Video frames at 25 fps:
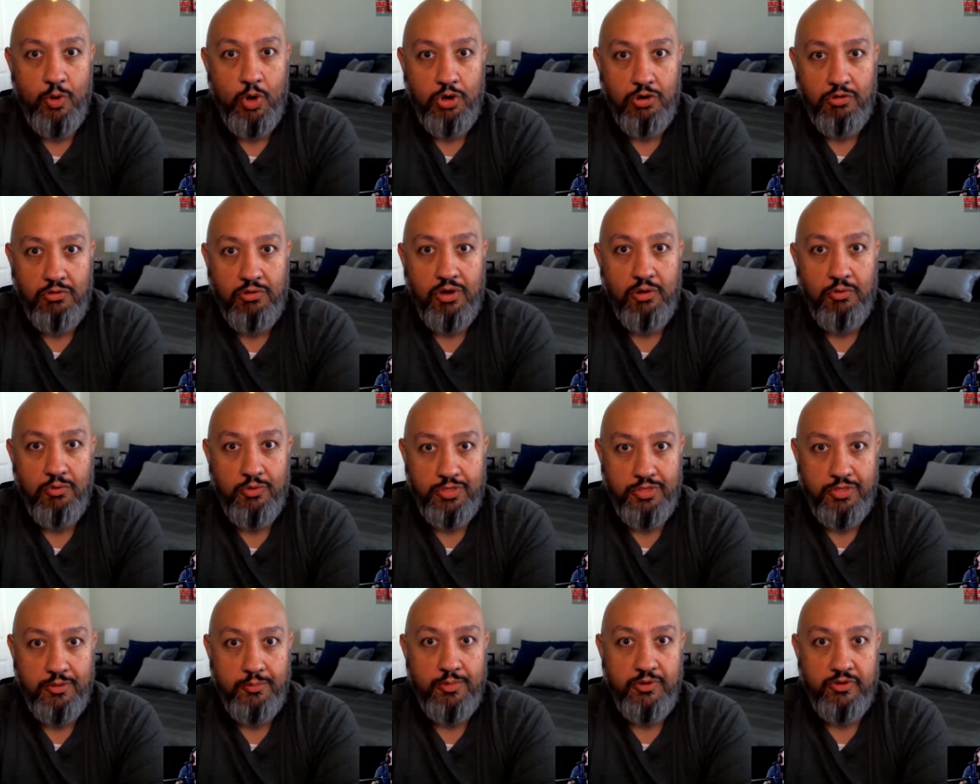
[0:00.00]
partnering
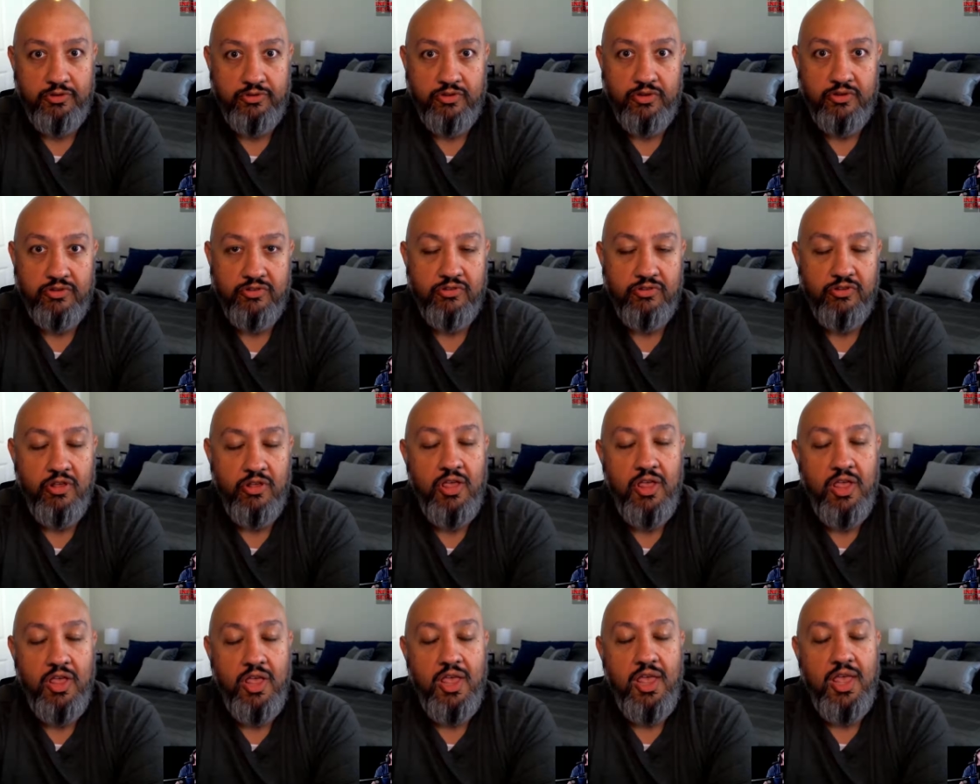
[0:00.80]
with the business,
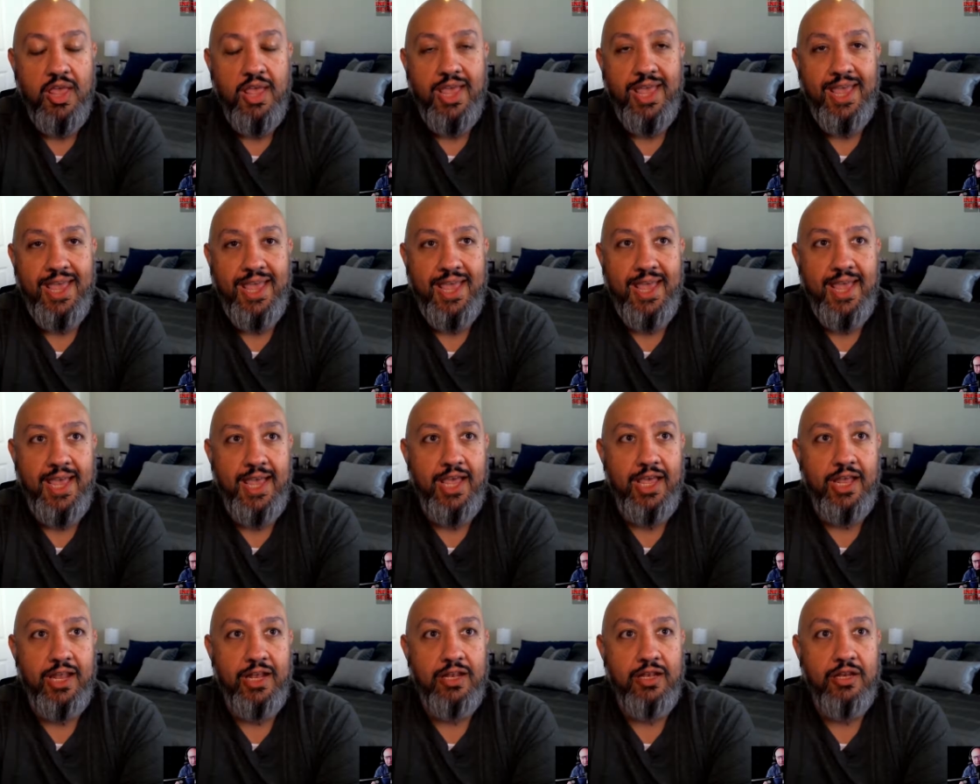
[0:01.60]

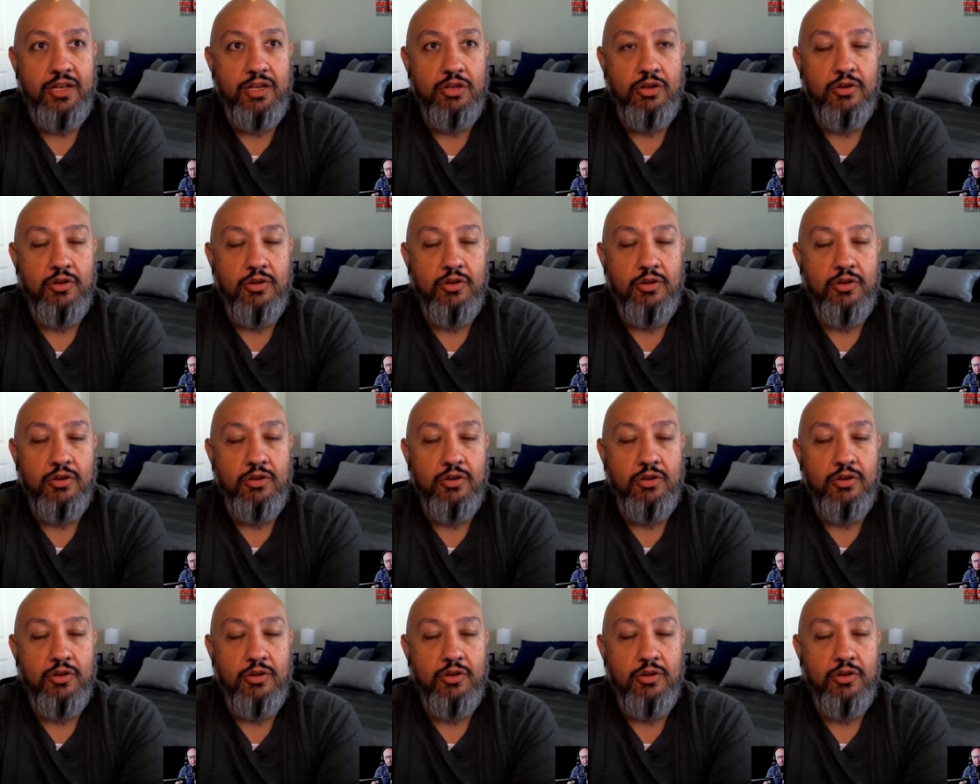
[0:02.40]
and